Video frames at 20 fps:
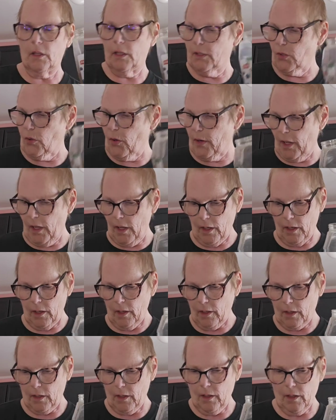it's
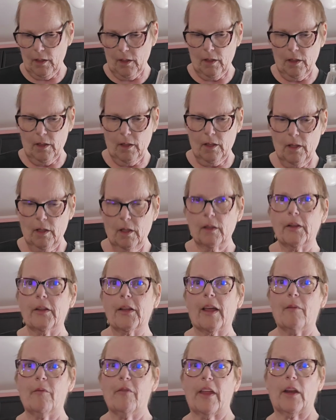organic.
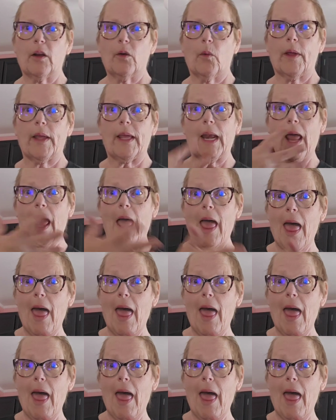Look, I'm Vanna White.